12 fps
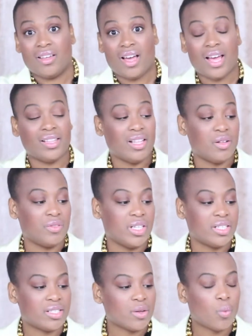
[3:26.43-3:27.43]
I love
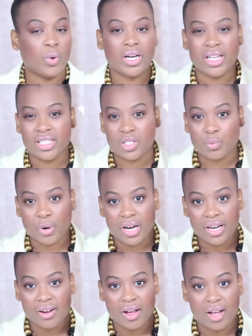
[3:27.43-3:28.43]
this. When I
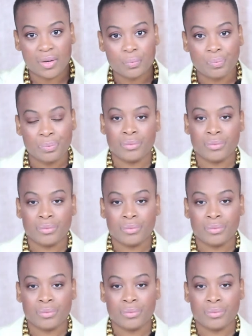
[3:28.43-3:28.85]
spray it on